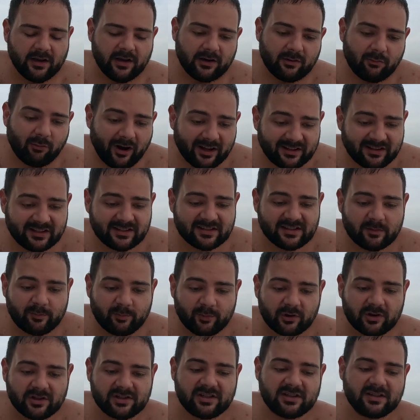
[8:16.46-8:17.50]
What is the
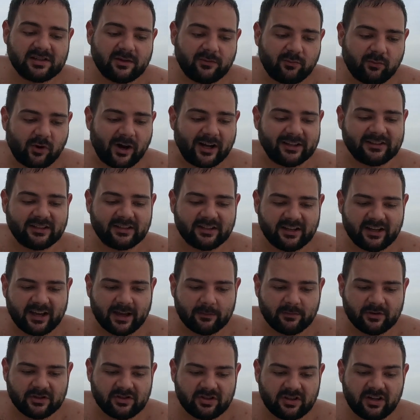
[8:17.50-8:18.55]
process of water
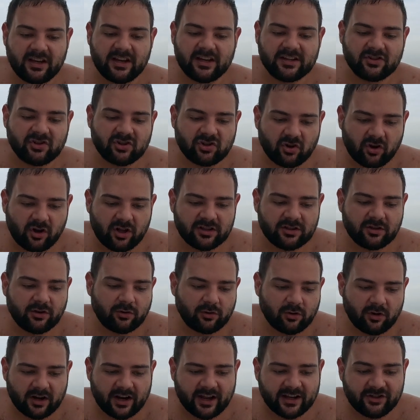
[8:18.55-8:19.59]
chemistry in salt
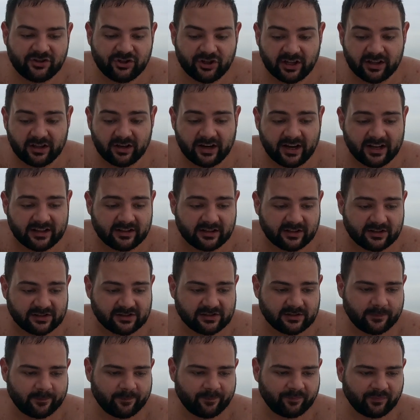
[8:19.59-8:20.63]
chlorine
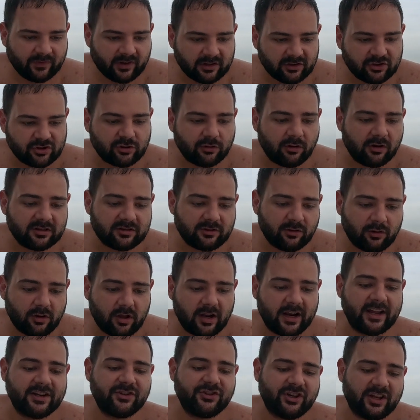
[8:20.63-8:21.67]
generators? Salt
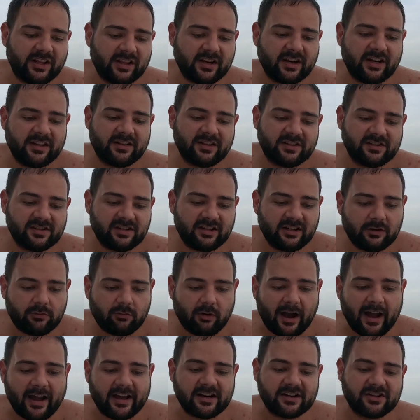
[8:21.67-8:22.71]
chlorine generators
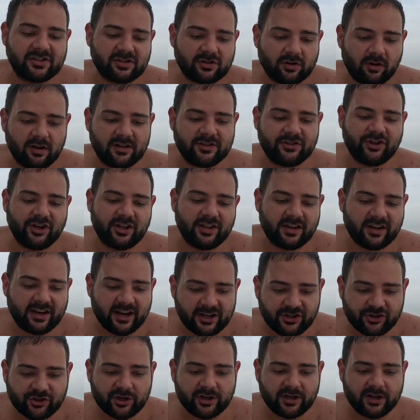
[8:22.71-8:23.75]
require a salt
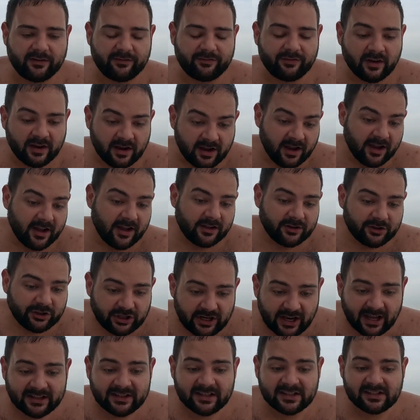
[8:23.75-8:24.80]
generation of
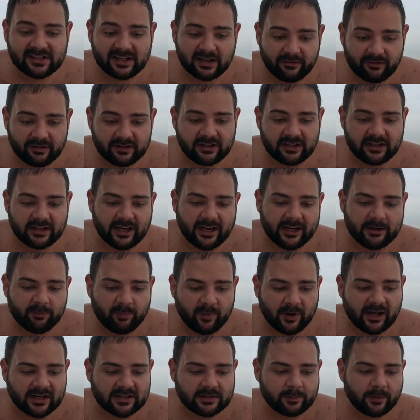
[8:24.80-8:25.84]
379
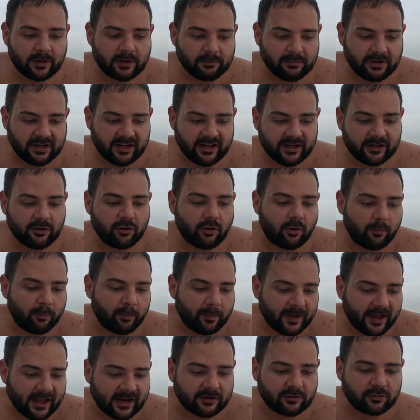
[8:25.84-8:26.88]
parts per million
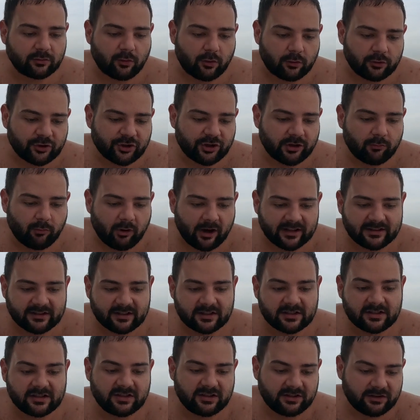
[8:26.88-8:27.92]
compared to ocean
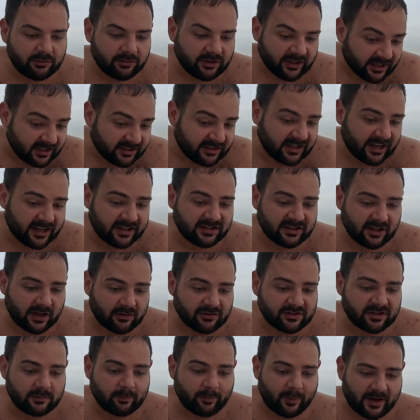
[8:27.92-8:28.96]
water's
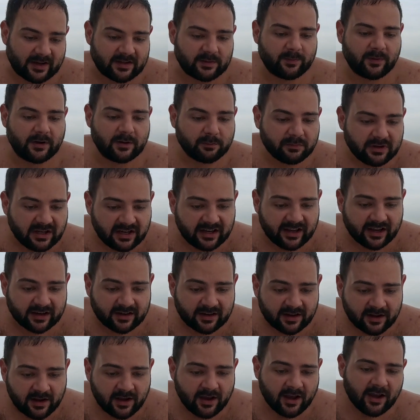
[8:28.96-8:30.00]
38,000 parts per million.
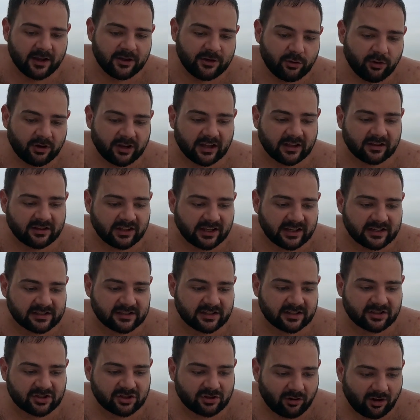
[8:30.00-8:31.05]
You can test
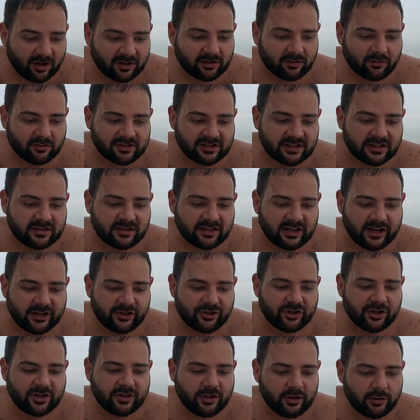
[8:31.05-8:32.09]
the salt
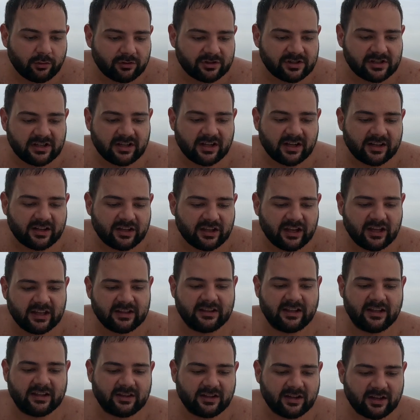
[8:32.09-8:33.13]
concentration using a
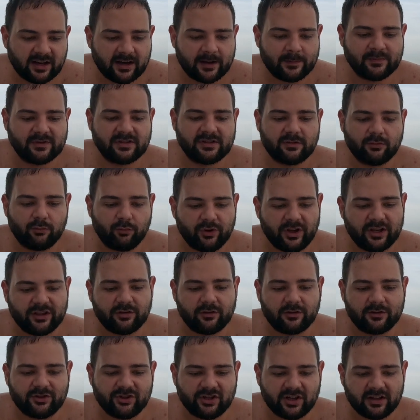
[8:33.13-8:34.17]
kit that comes with
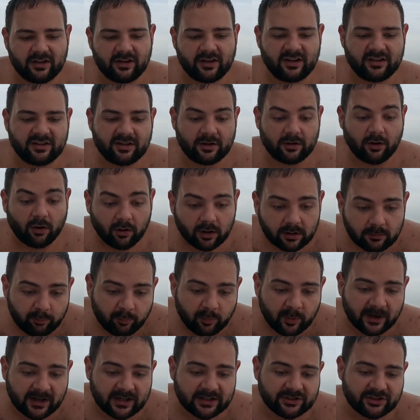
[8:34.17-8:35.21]
your generator or
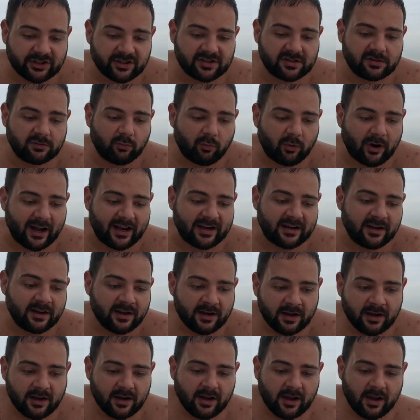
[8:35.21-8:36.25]
purchase one
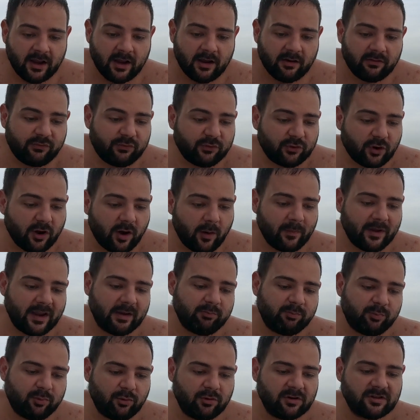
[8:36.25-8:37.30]
from a
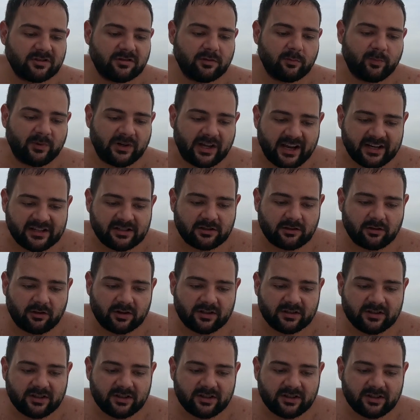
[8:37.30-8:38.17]
pool supply store.